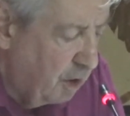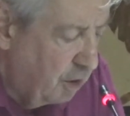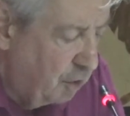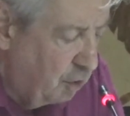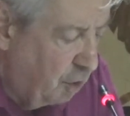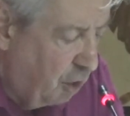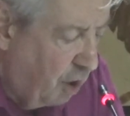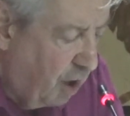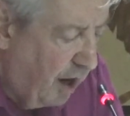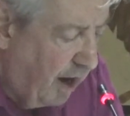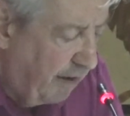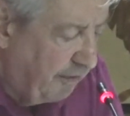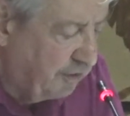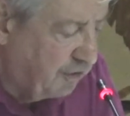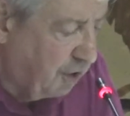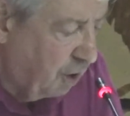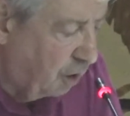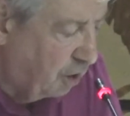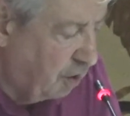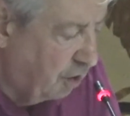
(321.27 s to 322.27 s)
nor have
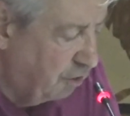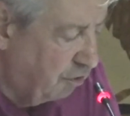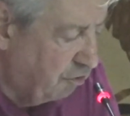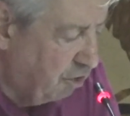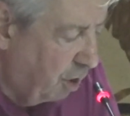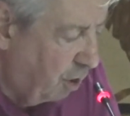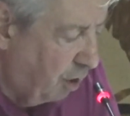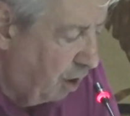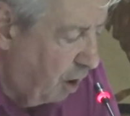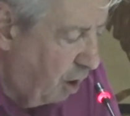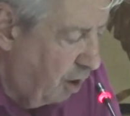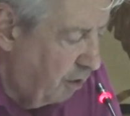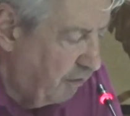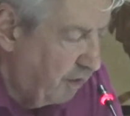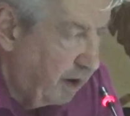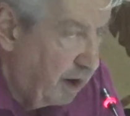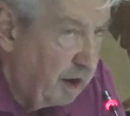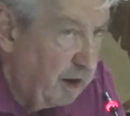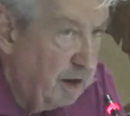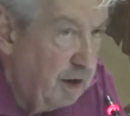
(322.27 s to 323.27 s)
sole control
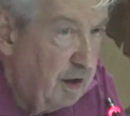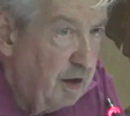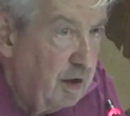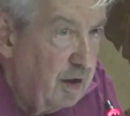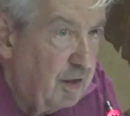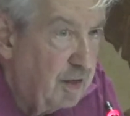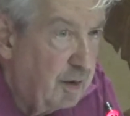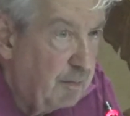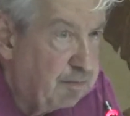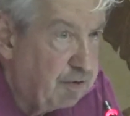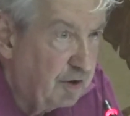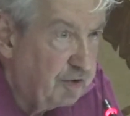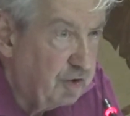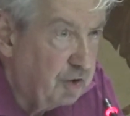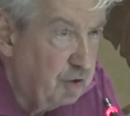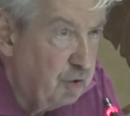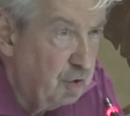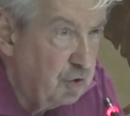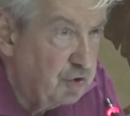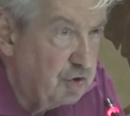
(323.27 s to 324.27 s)
over, the
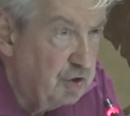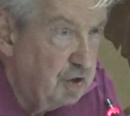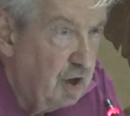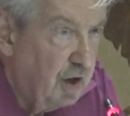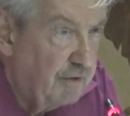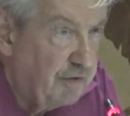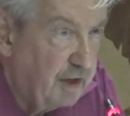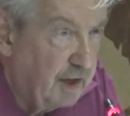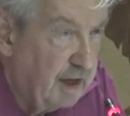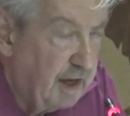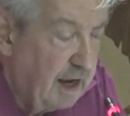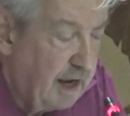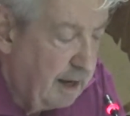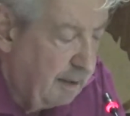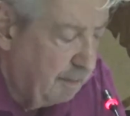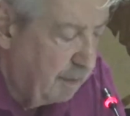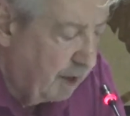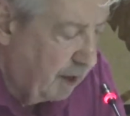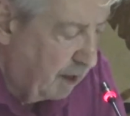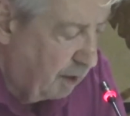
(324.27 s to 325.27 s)
prosecution of the claim,"
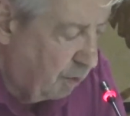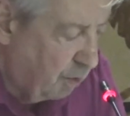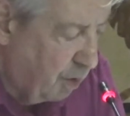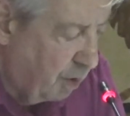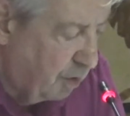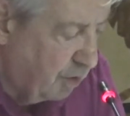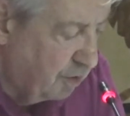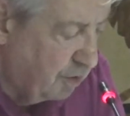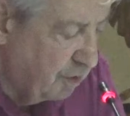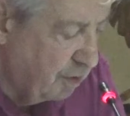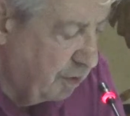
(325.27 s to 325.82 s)
unquote.